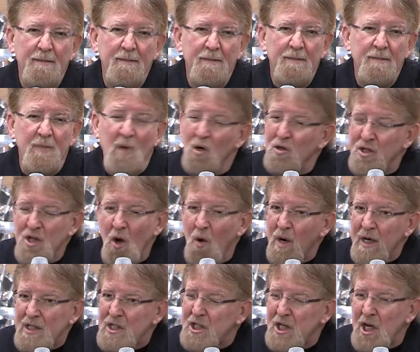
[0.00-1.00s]
There's no
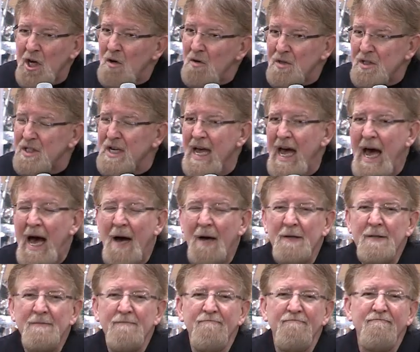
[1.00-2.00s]
excuse now.
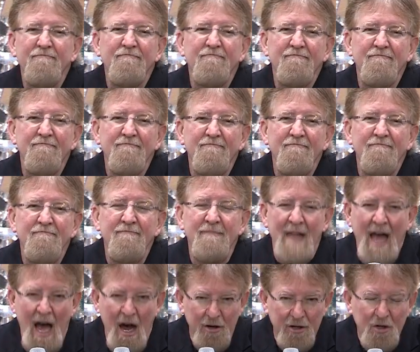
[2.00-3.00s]

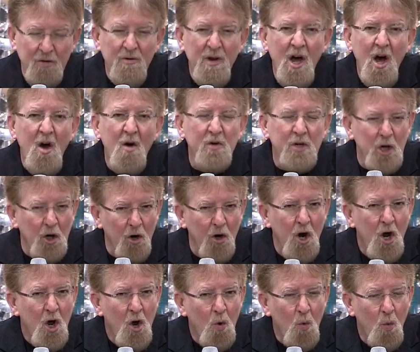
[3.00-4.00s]
Now you know, you're
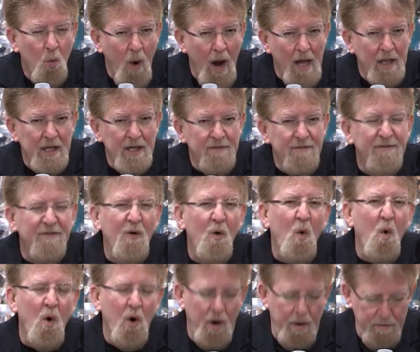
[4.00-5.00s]
well
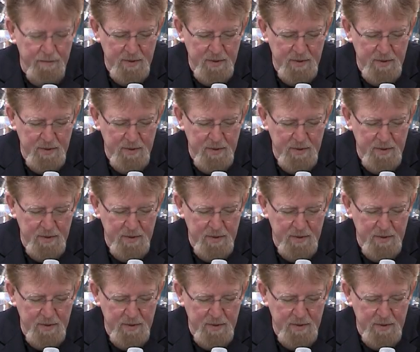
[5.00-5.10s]
informed.